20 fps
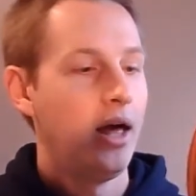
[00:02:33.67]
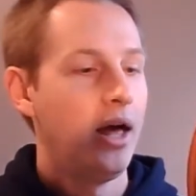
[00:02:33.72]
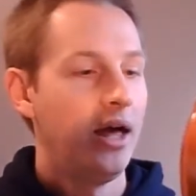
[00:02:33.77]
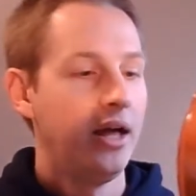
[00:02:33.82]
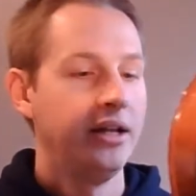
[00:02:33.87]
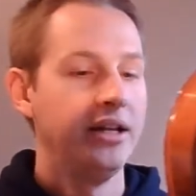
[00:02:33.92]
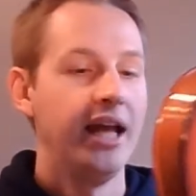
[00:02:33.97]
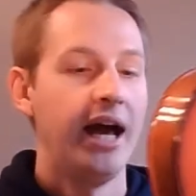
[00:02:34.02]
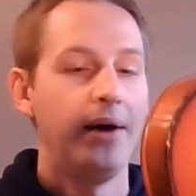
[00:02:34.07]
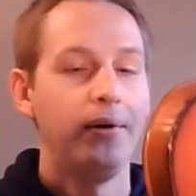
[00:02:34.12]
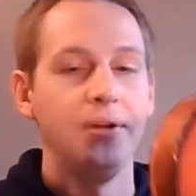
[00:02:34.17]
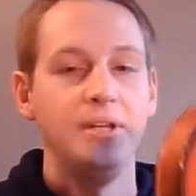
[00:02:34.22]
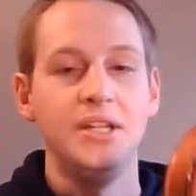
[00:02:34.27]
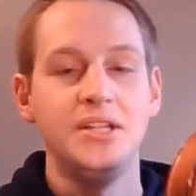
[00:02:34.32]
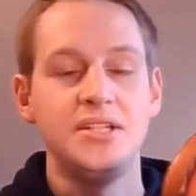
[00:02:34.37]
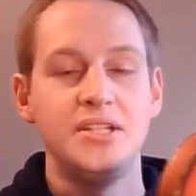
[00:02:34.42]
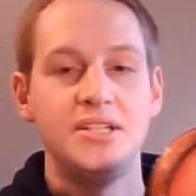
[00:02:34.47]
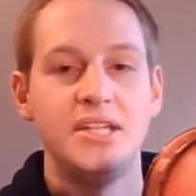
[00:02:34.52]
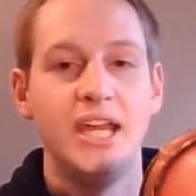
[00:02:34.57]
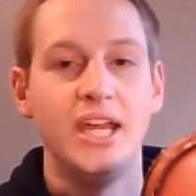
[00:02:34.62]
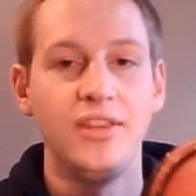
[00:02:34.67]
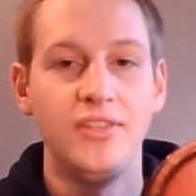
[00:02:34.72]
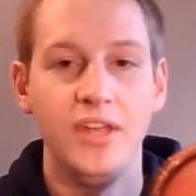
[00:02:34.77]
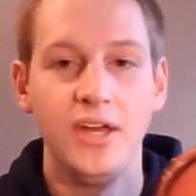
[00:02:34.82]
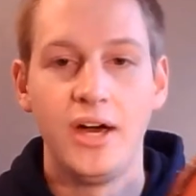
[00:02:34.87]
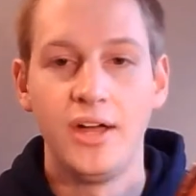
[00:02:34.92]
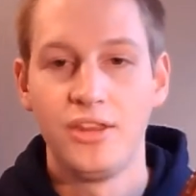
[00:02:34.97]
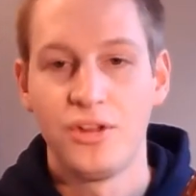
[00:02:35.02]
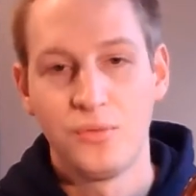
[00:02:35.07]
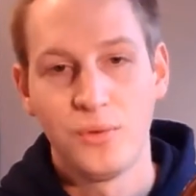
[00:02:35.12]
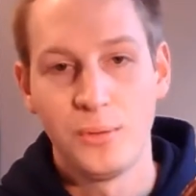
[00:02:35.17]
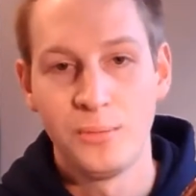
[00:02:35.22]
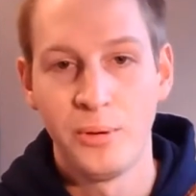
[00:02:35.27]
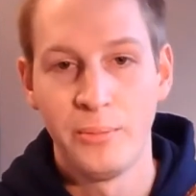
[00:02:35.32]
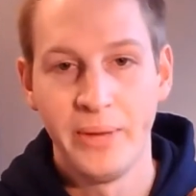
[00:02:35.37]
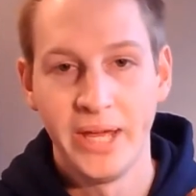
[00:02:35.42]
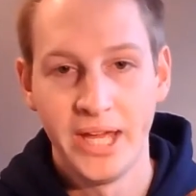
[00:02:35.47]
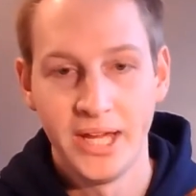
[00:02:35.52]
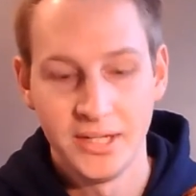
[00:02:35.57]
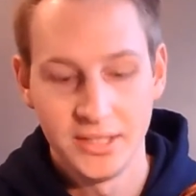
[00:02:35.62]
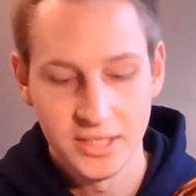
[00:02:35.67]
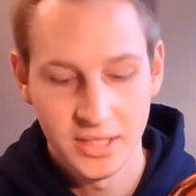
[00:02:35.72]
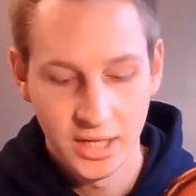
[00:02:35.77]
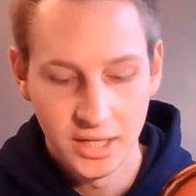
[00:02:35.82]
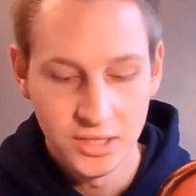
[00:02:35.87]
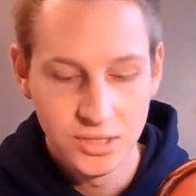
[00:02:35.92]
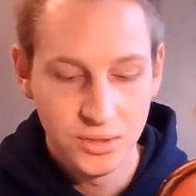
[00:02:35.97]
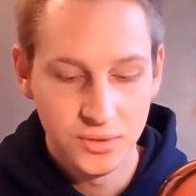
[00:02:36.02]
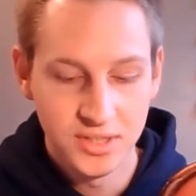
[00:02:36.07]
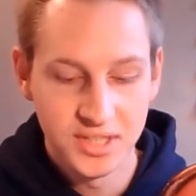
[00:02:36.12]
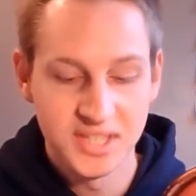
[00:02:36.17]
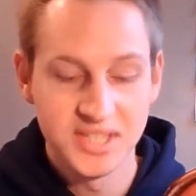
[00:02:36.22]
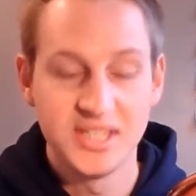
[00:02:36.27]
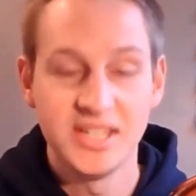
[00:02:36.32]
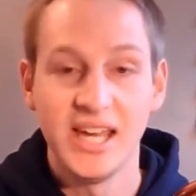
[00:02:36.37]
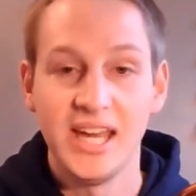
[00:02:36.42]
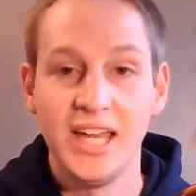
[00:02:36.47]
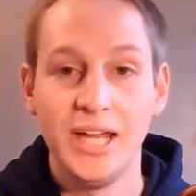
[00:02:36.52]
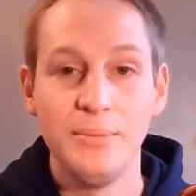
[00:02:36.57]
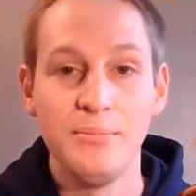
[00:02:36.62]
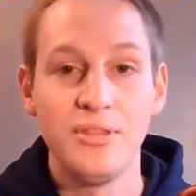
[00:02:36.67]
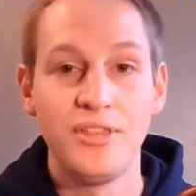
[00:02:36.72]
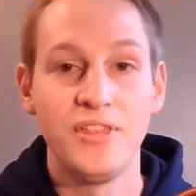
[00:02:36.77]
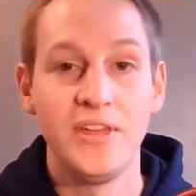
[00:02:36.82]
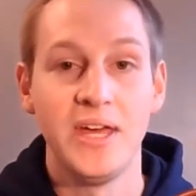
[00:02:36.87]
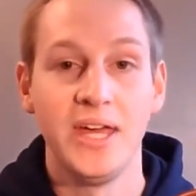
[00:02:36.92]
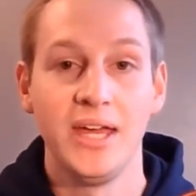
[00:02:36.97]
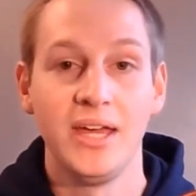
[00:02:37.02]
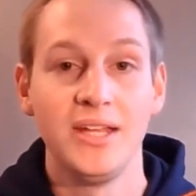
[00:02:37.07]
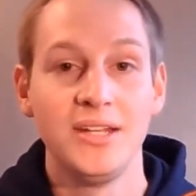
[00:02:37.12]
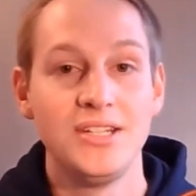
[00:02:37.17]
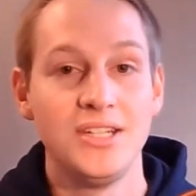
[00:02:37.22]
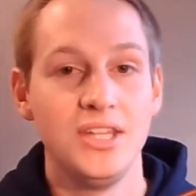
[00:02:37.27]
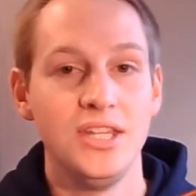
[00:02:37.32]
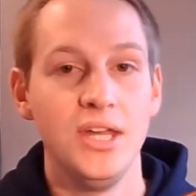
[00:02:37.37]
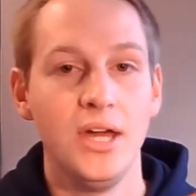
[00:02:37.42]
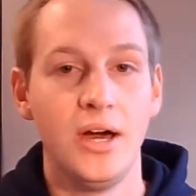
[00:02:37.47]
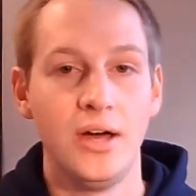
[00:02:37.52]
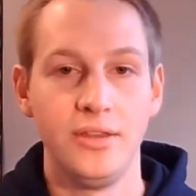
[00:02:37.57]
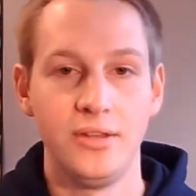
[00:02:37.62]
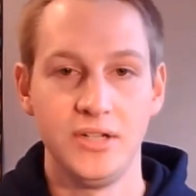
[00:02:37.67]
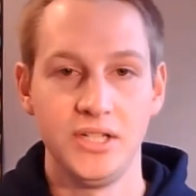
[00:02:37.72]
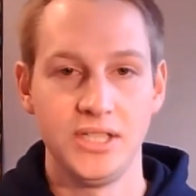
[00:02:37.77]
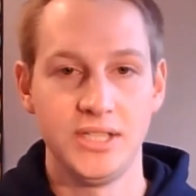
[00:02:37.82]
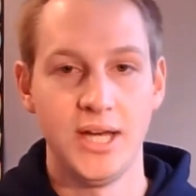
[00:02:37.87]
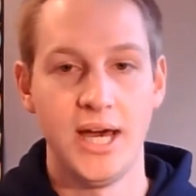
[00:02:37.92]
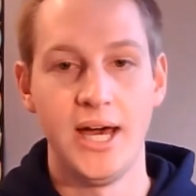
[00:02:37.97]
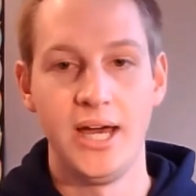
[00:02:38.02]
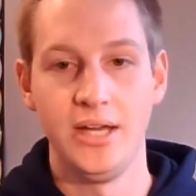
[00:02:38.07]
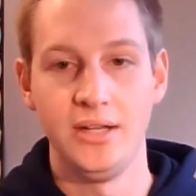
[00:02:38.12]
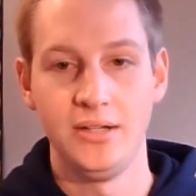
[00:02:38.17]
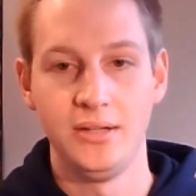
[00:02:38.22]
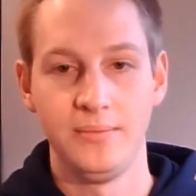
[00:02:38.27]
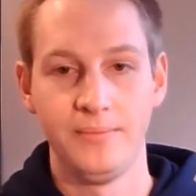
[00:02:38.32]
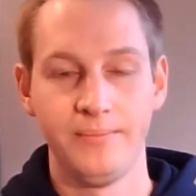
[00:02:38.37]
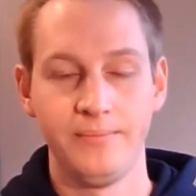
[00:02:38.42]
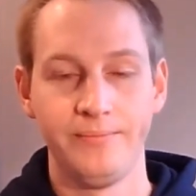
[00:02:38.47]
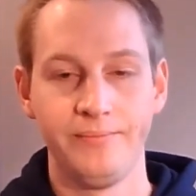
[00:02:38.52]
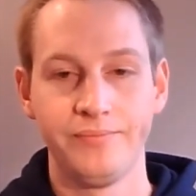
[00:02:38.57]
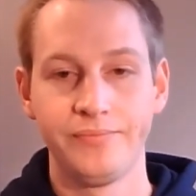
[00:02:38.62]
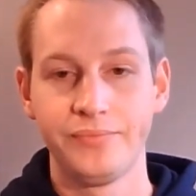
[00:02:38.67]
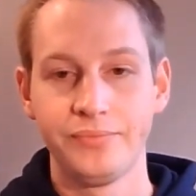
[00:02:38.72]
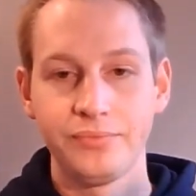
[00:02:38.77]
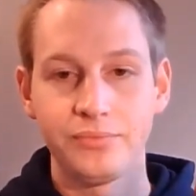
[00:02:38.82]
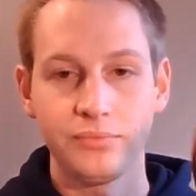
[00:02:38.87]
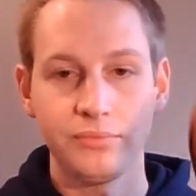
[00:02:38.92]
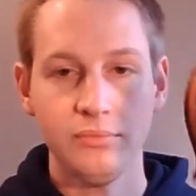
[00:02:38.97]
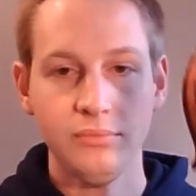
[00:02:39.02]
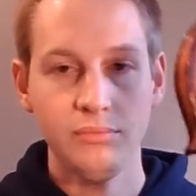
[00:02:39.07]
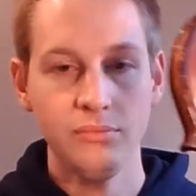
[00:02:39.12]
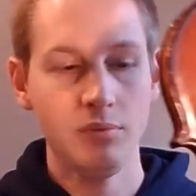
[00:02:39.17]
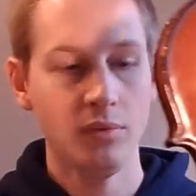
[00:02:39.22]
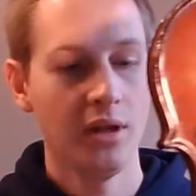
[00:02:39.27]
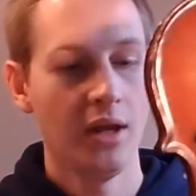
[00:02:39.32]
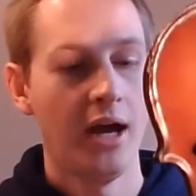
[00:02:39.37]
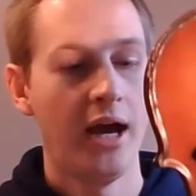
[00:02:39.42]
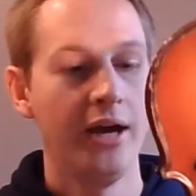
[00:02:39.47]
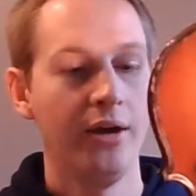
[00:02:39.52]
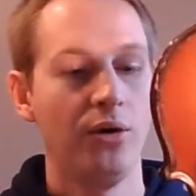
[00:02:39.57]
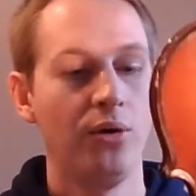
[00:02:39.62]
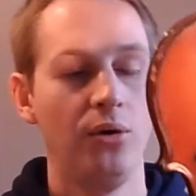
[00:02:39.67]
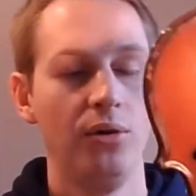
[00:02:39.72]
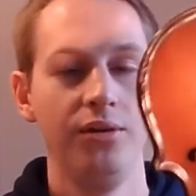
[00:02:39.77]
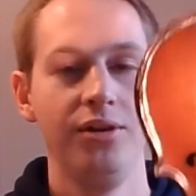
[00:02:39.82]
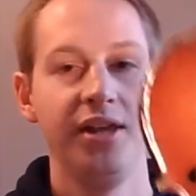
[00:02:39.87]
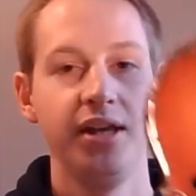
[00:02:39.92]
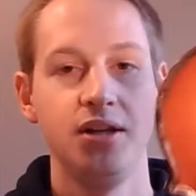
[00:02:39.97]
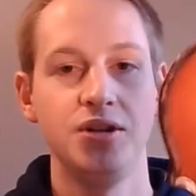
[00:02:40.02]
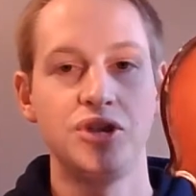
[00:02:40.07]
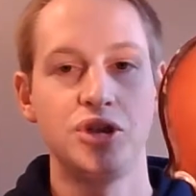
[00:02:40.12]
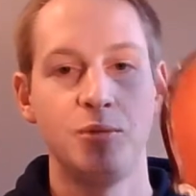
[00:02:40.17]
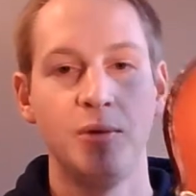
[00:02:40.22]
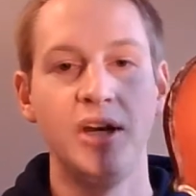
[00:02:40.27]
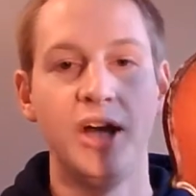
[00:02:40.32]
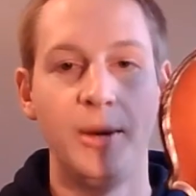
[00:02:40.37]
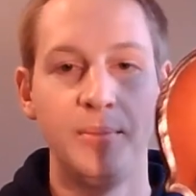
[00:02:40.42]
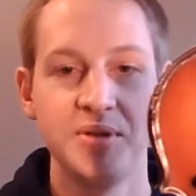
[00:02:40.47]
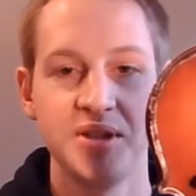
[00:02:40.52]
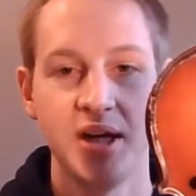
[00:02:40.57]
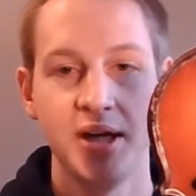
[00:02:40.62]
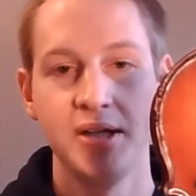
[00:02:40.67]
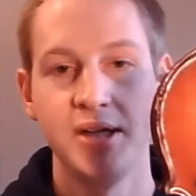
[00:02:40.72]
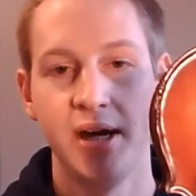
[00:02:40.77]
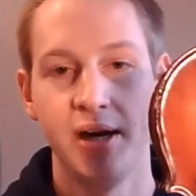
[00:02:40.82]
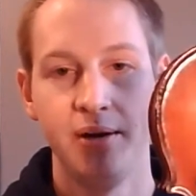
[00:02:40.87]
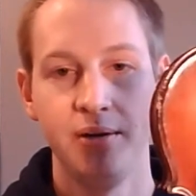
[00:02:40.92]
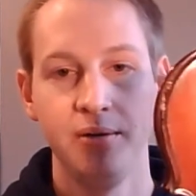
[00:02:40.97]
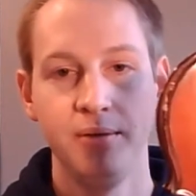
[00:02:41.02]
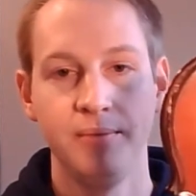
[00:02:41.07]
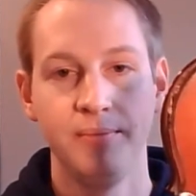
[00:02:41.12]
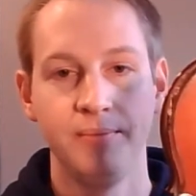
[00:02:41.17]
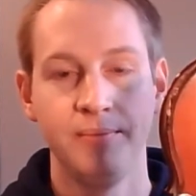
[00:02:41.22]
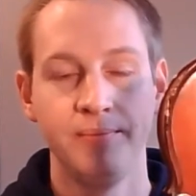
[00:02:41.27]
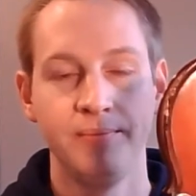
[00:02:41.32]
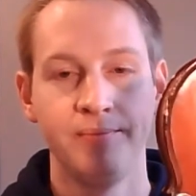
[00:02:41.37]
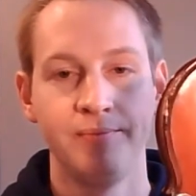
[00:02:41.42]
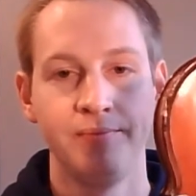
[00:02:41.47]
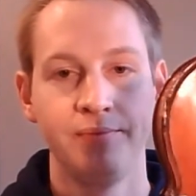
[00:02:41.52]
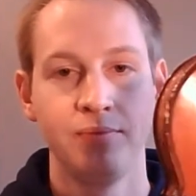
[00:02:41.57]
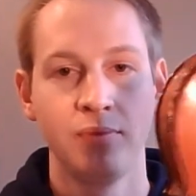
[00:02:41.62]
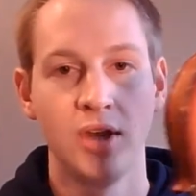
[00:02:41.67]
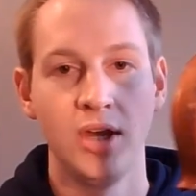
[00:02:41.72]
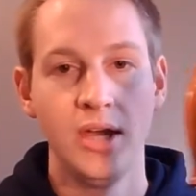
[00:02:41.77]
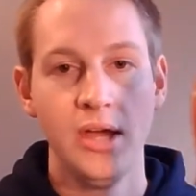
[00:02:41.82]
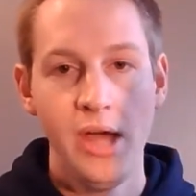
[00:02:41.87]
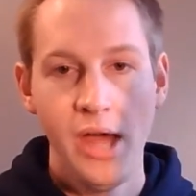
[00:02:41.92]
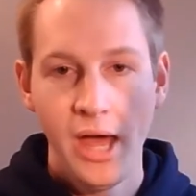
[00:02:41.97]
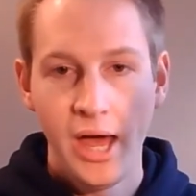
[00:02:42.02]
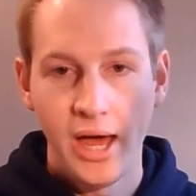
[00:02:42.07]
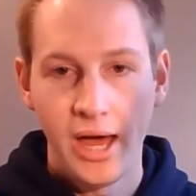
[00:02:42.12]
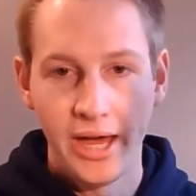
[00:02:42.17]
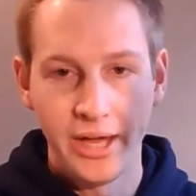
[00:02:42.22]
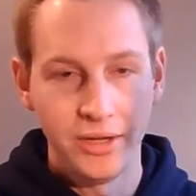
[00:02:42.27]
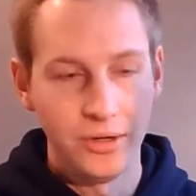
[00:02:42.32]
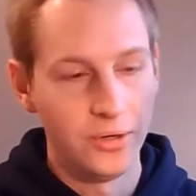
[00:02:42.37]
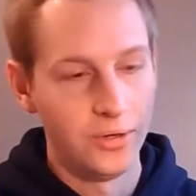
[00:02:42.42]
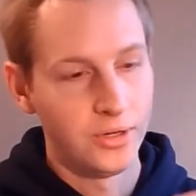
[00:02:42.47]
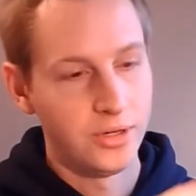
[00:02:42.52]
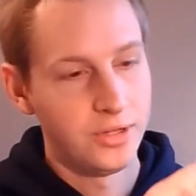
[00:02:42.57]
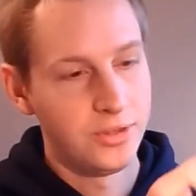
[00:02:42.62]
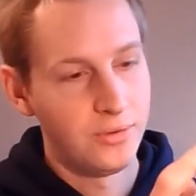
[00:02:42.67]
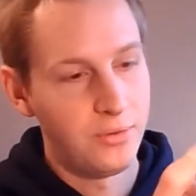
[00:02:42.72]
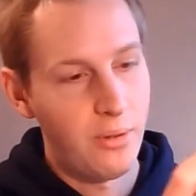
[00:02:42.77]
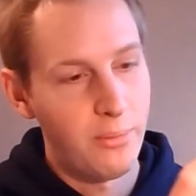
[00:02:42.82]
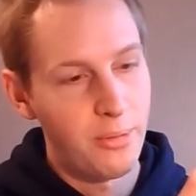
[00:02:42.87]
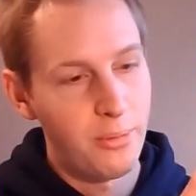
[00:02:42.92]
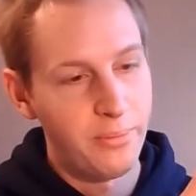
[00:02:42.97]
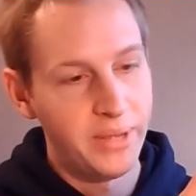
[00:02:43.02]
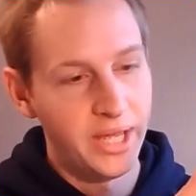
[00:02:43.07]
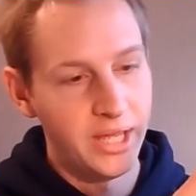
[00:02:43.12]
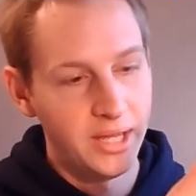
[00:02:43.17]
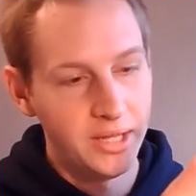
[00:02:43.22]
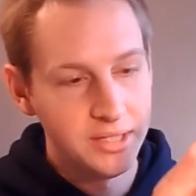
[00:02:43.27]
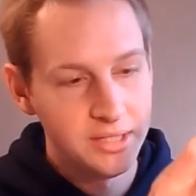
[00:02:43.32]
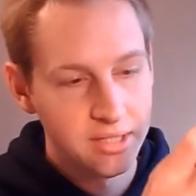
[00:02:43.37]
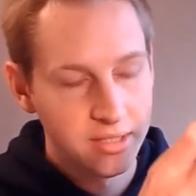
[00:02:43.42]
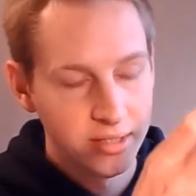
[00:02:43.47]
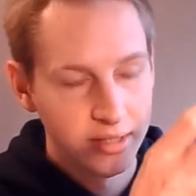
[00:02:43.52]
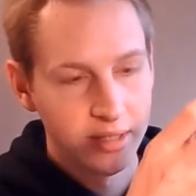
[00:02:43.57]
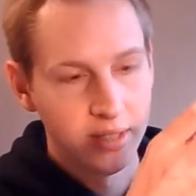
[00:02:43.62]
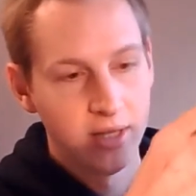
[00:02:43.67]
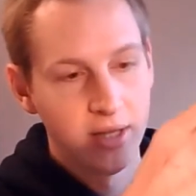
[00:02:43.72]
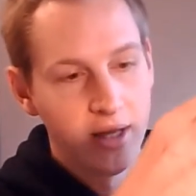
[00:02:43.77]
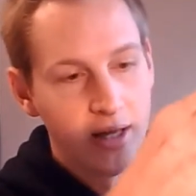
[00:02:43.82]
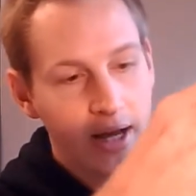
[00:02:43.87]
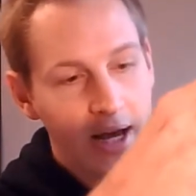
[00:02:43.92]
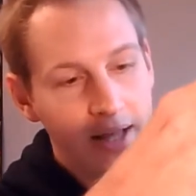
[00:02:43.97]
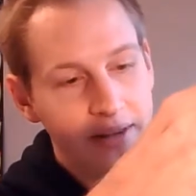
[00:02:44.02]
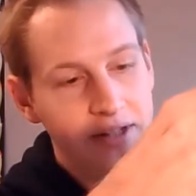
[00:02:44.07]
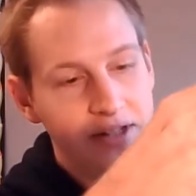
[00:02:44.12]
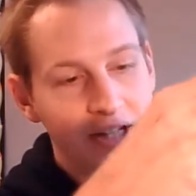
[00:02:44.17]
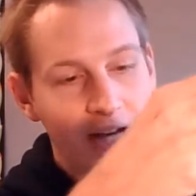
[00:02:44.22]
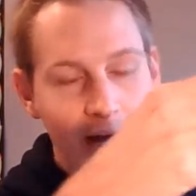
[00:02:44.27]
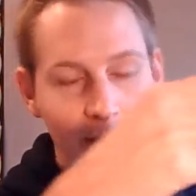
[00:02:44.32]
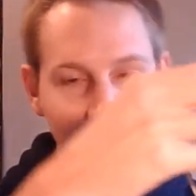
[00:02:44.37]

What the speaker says: Now I need to take the other rubber band and do the same thing to the other side. I hold the instrument upside down, I hook the rubber band on the top